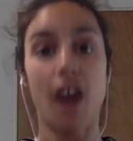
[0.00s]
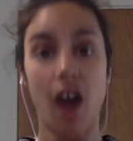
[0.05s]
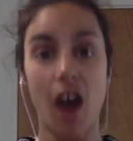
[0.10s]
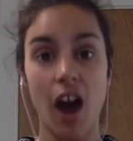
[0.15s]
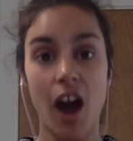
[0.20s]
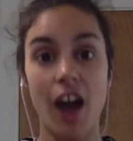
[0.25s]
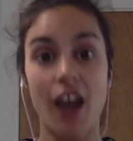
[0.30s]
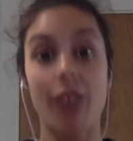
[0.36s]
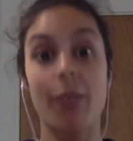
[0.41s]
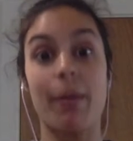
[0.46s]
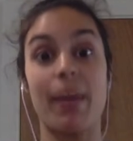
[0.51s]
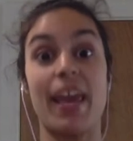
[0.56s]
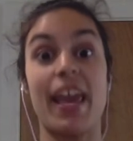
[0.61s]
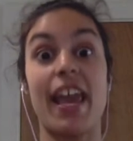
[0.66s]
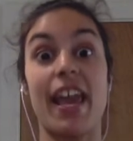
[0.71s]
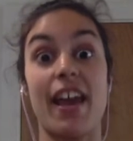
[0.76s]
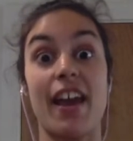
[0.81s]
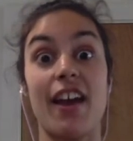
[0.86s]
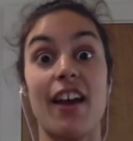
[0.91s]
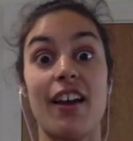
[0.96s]
I am
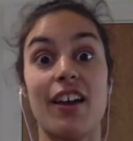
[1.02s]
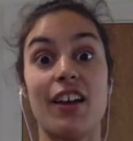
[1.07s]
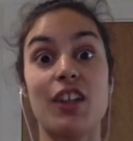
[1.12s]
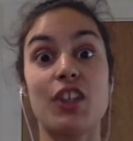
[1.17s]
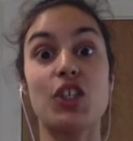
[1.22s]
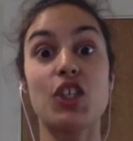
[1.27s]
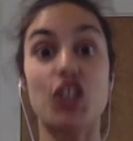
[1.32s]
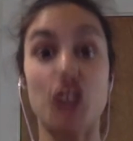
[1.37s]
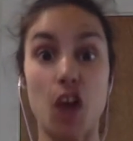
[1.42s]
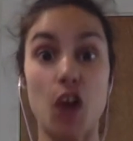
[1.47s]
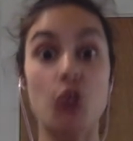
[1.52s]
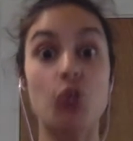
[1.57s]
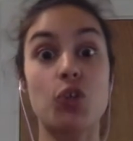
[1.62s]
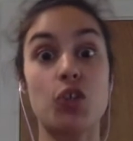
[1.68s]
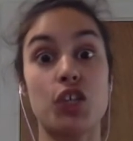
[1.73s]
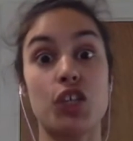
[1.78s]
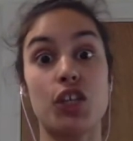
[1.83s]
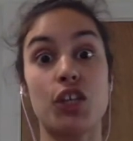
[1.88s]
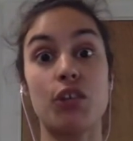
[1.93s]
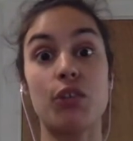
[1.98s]
here to
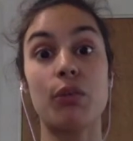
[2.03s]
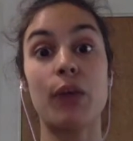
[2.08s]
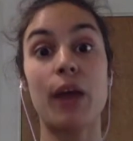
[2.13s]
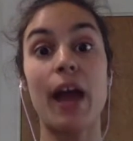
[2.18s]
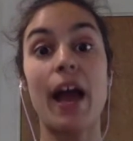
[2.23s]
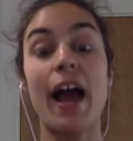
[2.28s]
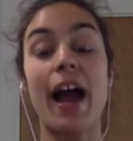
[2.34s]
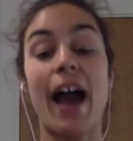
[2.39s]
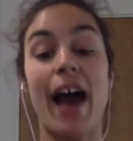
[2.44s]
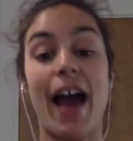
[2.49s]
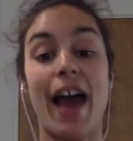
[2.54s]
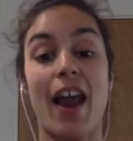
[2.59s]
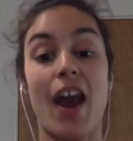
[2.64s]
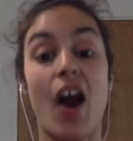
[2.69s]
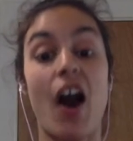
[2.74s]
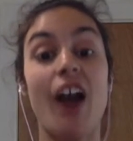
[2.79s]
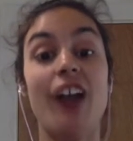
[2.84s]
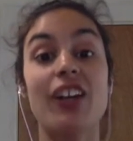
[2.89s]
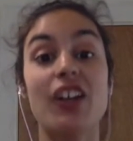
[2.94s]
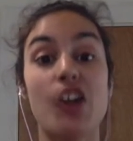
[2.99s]
coach you. And
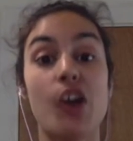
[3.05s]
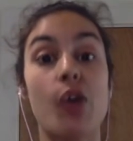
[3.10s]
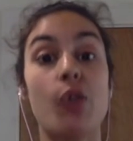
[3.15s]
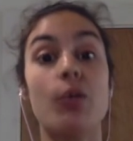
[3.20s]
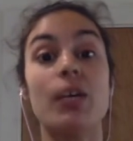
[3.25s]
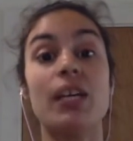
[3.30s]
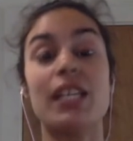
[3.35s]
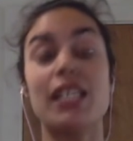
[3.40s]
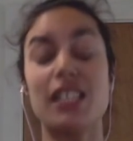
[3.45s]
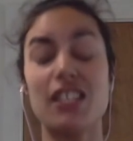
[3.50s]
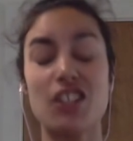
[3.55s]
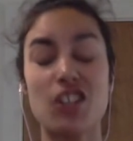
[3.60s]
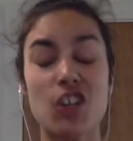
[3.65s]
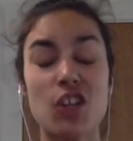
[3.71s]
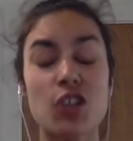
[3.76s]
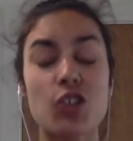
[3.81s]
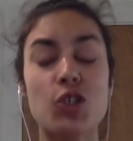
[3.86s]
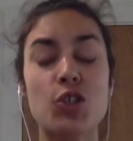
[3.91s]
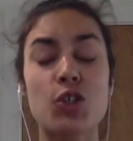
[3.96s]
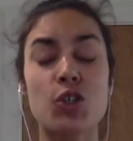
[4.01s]
I know it is
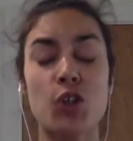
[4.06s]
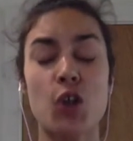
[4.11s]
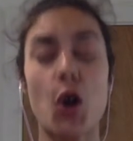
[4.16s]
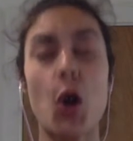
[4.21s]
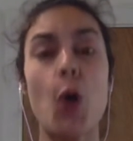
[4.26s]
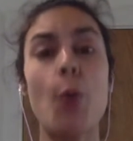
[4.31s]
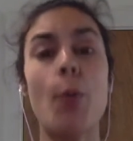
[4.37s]
so